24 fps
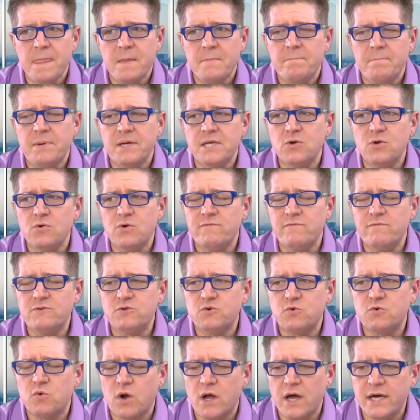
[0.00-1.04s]
but you have
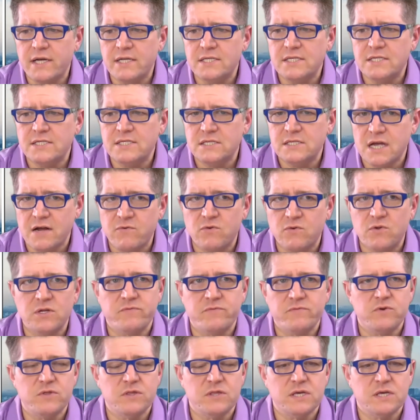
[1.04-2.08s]
tried several
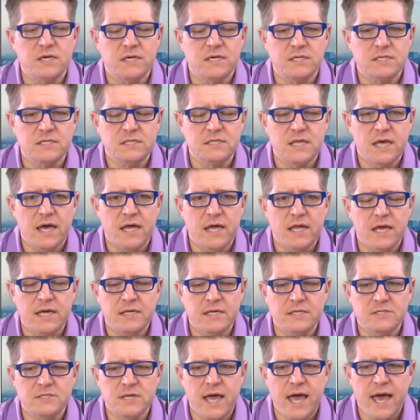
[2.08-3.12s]
different things that
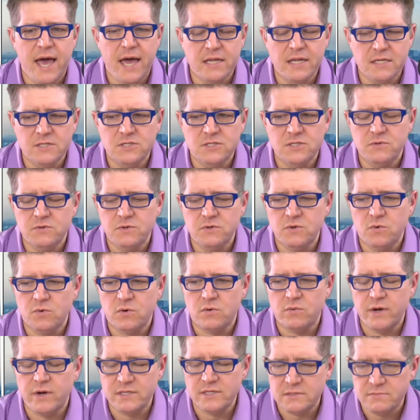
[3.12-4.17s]
has added to
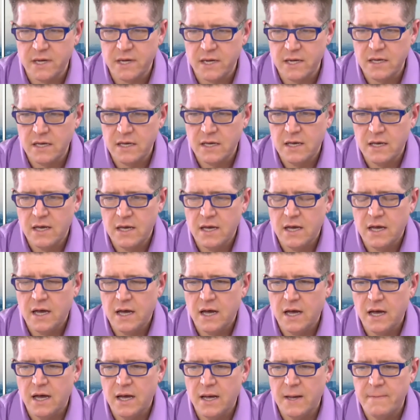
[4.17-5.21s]
your resume
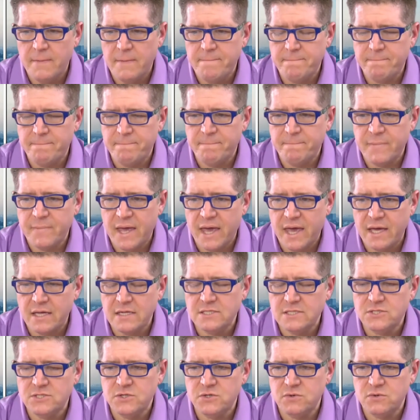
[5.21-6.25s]

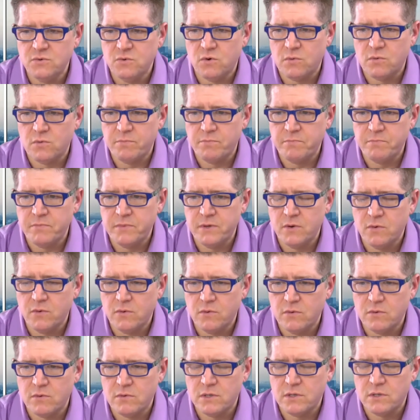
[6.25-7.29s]
and to your
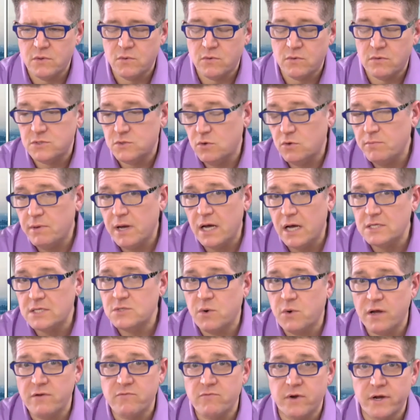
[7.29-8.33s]
toolbox.
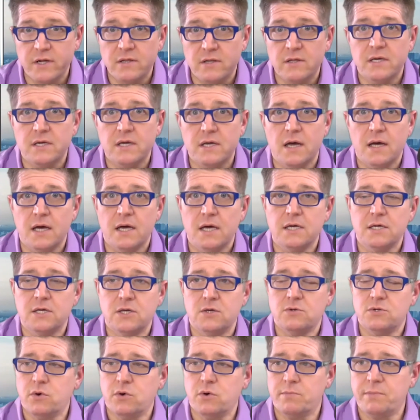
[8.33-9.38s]
Quite frankly,
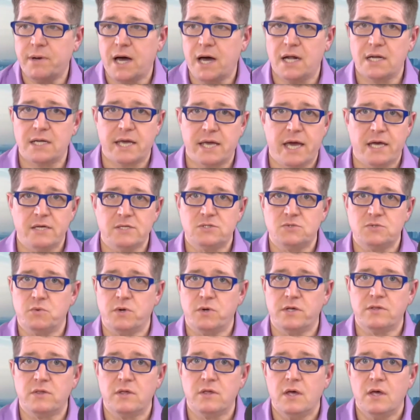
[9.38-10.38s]
you do a podcast with